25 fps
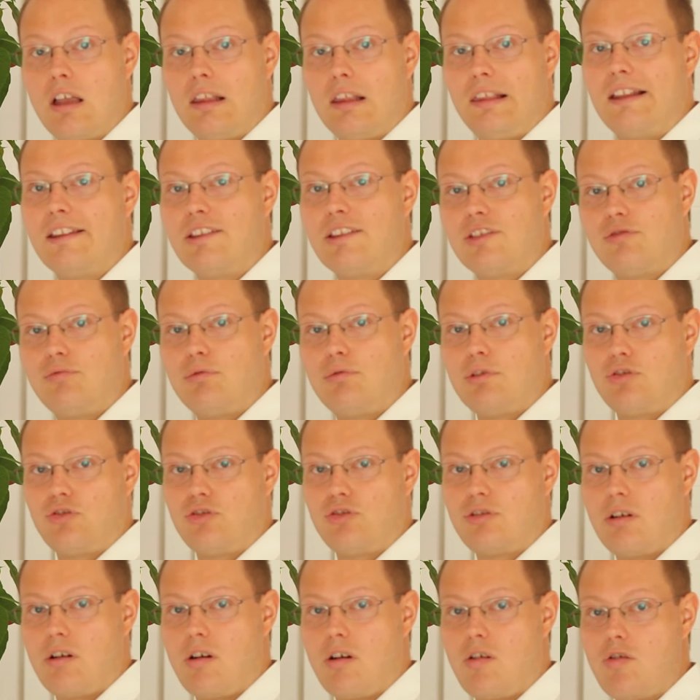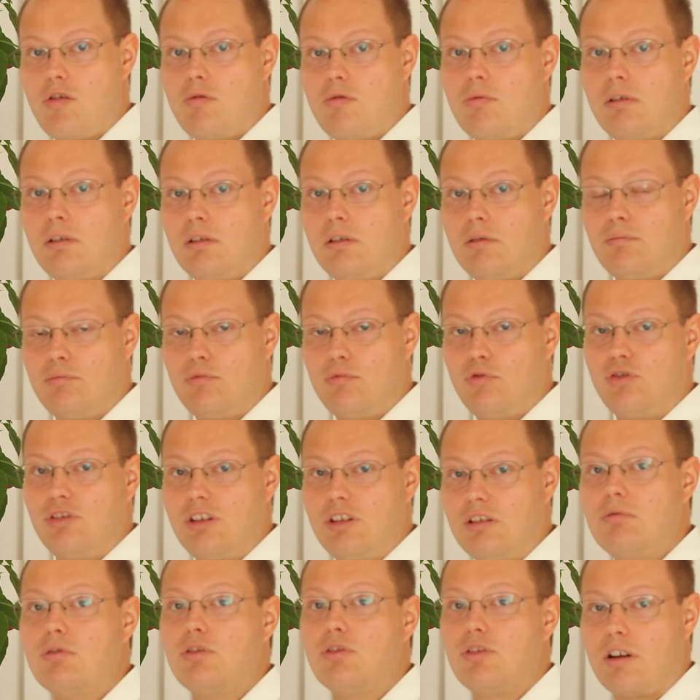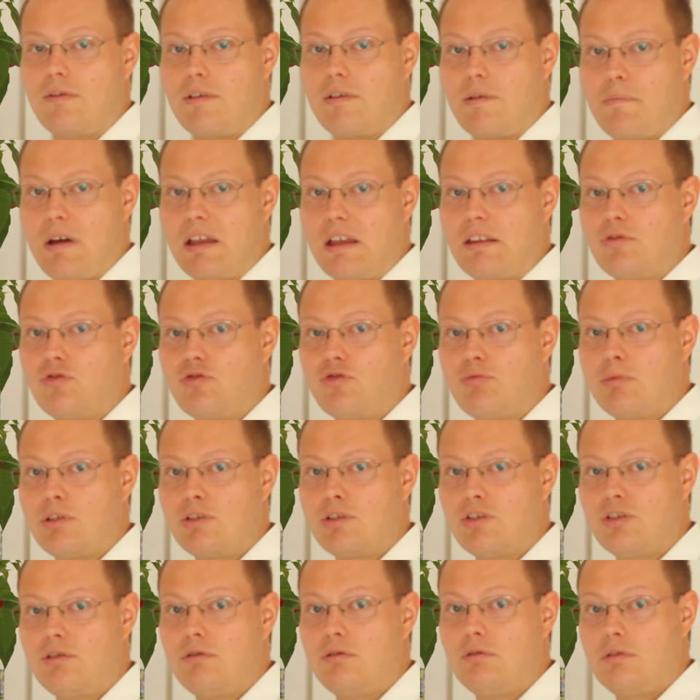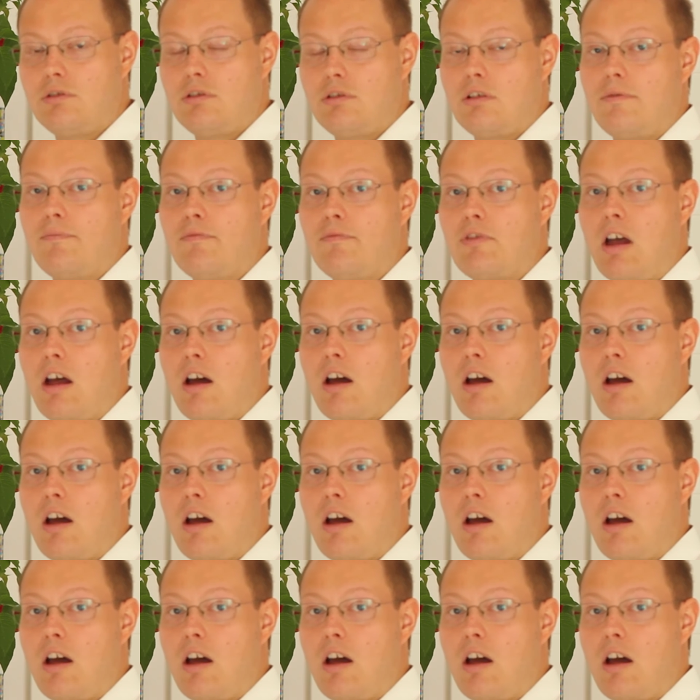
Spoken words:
Let's switch now over to SQL Server Management Studio,